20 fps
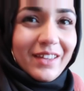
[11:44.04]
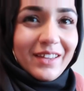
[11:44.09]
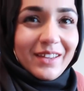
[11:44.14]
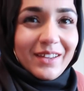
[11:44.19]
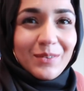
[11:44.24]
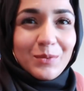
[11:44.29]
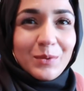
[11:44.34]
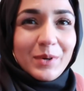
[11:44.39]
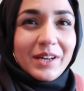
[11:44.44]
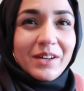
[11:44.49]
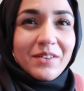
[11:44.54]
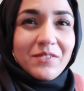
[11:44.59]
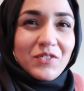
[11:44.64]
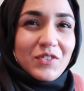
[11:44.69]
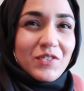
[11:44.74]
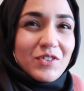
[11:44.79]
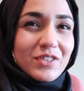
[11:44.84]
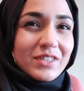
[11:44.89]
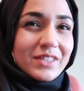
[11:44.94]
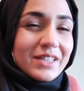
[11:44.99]
Like, why have
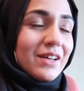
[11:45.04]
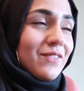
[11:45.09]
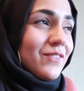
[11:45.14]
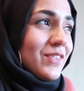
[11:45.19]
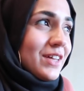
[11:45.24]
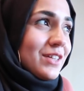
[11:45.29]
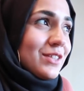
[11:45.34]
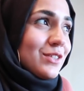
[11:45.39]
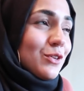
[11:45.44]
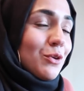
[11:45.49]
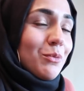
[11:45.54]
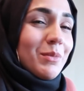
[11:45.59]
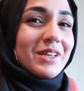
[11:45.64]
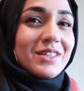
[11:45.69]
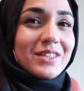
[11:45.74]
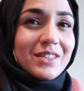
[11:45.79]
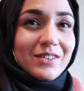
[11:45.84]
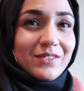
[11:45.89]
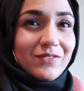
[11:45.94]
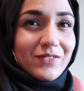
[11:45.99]
I just left that so
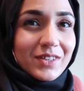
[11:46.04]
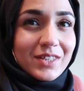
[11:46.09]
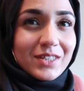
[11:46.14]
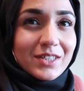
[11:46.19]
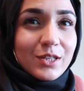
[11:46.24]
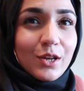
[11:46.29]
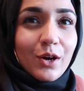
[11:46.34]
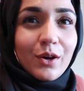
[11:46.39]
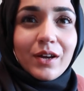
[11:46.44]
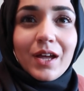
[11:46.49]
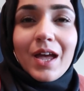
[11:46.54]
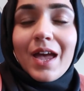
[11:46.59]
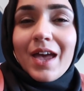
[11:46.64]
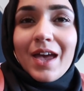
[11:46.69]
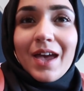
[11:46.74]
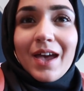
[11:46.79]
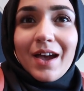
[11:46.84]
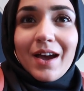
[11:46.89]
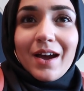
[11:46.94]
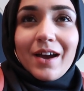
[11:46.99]
messy for this long?
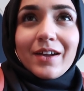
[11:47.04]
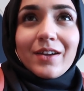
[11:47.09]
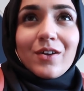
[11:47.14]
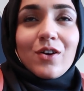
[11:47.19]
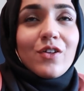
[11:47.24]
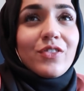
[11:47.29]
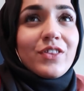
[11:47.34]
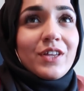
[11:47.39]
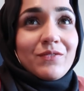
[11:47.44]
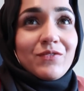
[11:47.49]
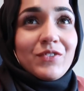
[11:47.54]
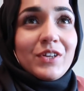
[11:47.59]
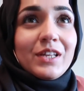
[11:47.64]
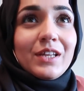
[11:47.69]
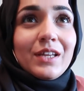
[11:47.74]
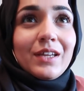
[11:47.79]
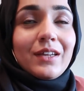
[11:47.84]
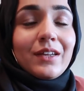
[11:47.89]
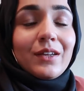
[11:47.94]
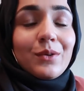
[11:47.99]
I got that
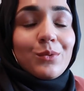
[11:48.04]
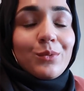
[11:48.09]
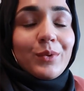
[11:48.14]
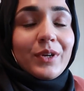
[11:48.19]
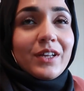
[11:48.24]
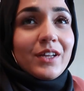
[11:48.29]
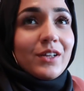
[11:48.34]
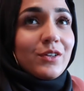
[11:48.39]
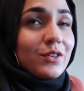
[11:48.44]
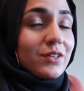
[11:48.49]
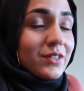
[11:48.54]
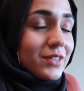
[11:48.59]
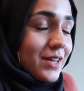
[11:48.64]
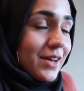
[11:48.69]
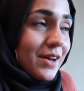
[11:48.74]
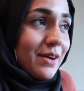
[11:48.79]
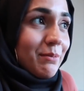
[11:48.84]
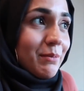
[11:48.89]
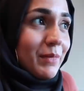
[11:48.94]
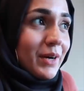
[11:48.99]
feeling when I looked
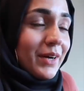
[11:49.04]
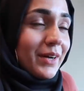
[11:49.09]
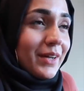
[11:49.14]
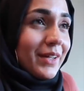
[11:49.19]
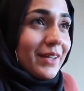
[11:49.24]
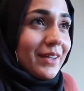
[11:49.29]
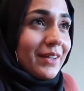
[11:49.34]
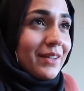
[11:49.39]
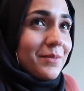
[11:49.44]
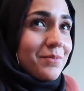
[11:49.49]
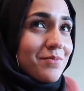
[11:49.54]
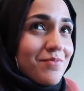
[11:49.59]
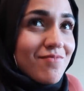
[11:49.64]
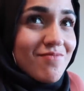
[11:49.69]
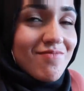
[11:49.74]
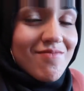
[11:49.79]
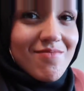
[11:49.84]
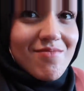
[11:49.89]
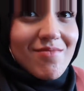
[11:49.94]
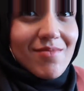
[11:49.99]
at my
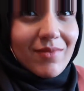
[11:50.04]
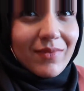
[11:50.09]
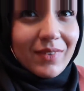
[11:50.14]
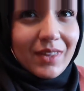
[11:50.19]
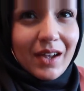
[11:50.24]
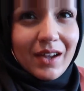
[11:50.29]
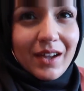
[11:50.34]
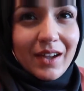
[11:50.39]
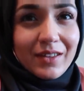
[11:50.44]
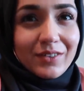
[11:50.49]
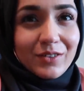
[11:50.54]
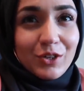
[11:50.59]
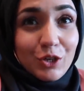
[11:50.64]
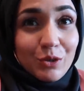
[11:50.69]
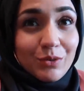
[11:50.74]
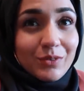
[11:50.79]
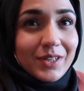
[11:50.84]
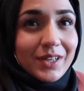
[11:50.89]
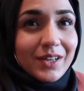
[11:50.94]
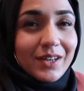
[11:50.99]

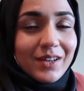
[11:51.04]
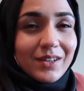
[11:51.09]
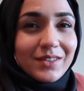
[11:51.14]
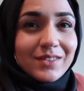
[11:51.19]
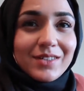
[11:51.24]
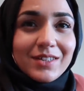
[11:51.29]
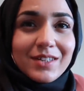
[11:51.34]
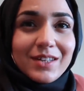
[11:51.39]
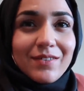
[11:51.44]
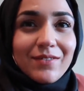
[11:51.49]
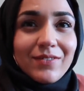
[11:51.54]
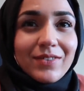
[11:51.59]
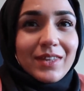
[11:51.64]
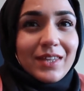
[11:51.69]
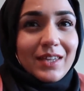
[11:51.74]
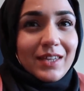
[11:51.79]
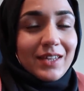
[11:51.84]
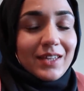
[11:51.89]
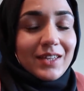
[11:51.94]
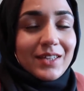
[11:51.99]
unit underneath
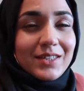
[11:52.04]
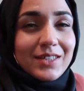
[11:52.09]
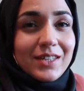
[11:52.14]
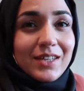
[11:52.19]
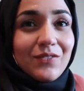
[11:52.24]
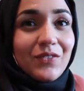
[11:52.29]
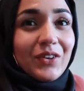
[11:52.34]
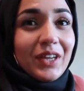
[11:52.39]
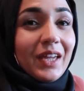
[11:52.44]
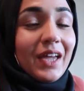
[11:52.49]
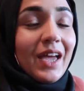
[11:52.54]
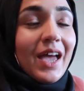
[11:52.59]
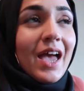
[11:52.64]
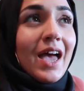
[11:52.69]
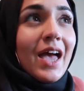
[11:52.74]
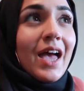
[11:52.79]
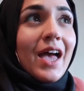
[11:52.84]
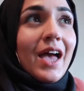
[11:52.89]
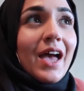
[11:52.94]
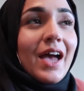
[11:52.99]
the TV
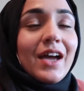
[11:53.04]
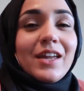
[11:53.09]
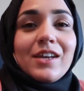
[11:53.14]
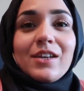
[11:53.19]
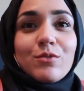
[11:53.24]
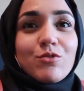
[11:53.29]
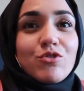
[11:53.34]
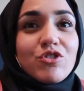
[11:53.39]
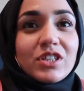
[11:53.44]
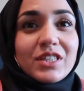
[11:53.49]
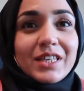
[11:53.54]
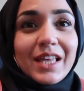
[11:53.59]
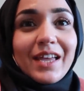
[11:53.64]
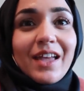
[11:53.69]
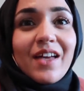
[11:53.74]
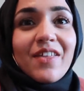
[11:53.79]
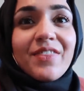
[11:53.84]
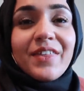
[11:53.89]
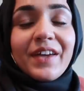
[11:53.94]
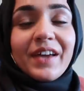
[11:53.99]
and it was just
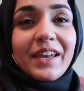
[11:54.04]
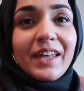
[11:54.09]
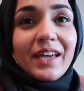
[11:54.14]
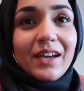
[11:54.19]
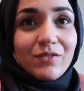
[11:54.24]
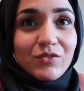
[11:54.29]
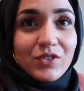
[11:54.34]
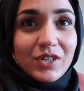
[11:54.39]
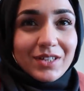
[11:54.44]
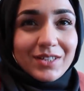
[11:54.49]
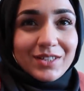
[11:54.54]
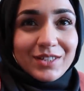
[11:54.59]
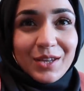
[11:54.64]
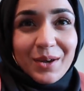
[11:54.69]
like a thick layer of dust.